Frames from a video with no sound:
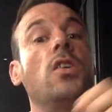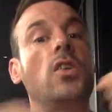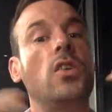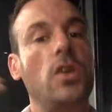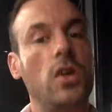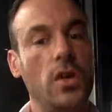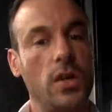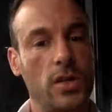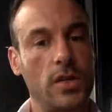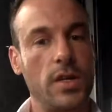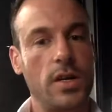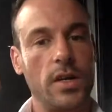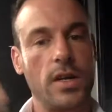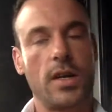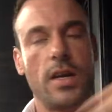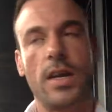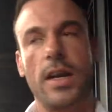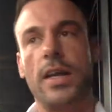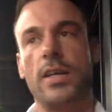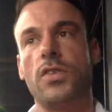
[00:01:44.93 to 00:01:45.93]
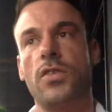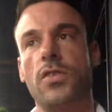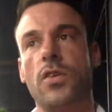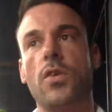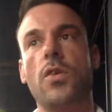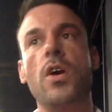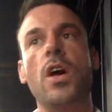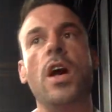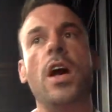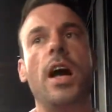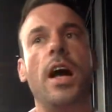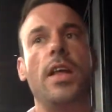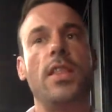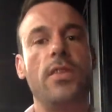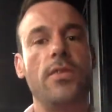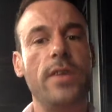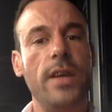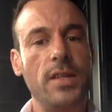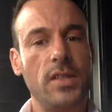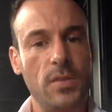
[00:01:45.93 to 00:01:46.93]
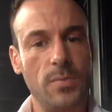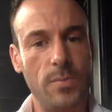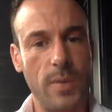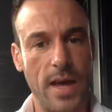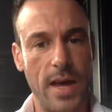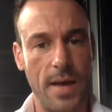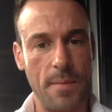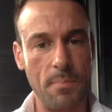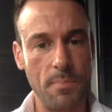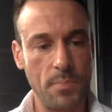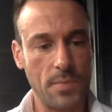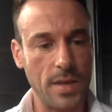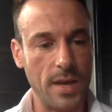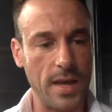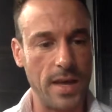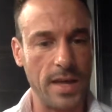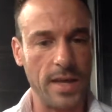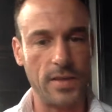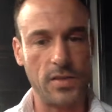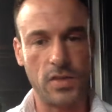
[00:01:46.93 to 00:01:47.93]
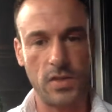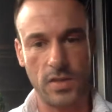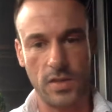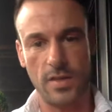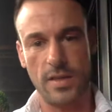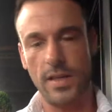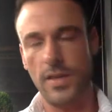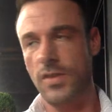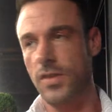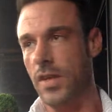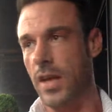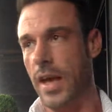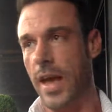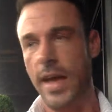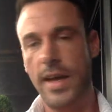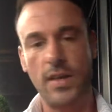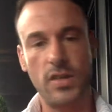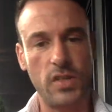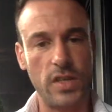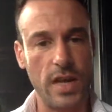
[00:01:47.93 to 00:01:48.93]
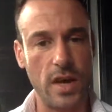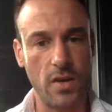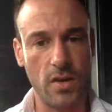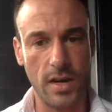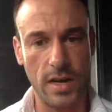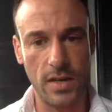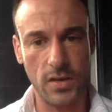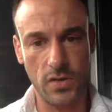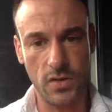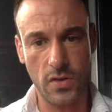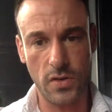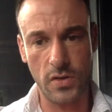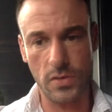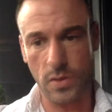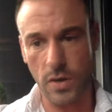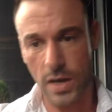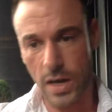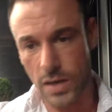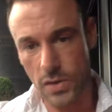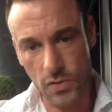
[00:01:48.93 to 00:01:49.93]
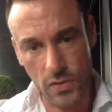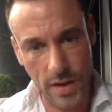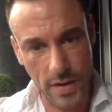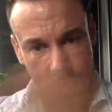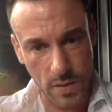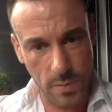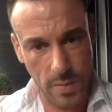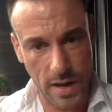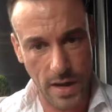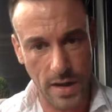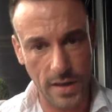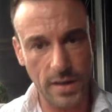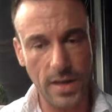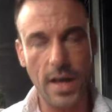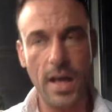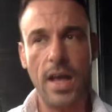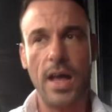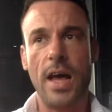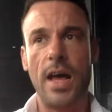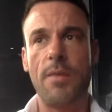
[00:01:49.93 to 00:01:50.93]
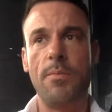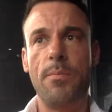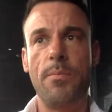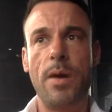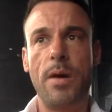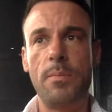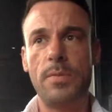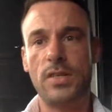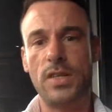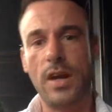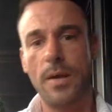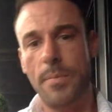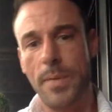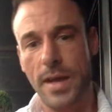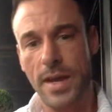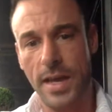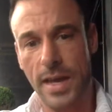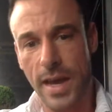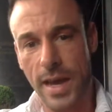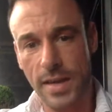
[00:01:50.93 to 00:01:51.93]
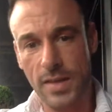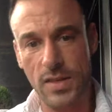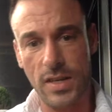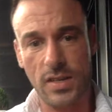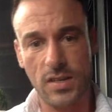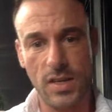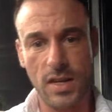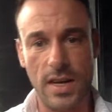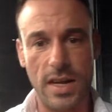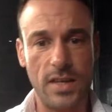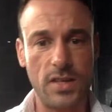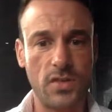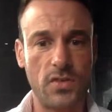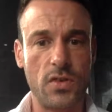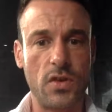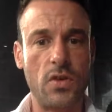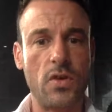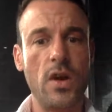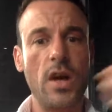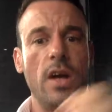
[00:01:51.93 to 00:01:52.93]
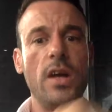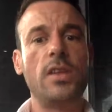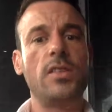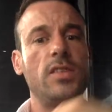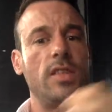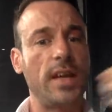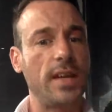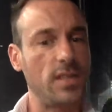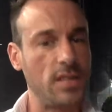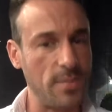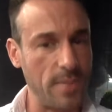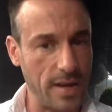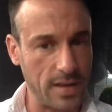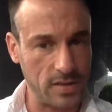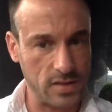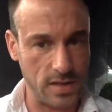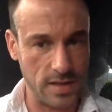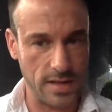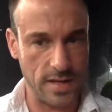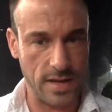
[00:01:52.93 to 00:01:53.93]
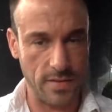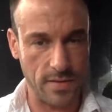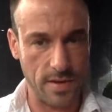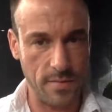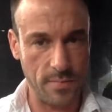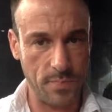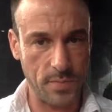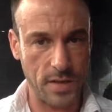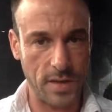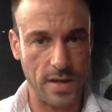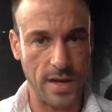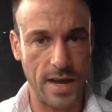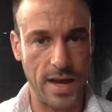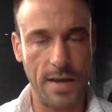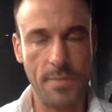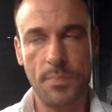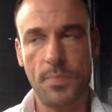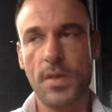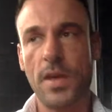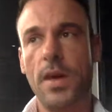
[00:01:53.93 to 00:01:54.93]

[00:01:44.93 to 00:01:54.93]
good cholesterol, and the reason being is this HDL cholesterol is what goes around the blood and mops up any excess cholesterol, takes it back to the liver. Okay,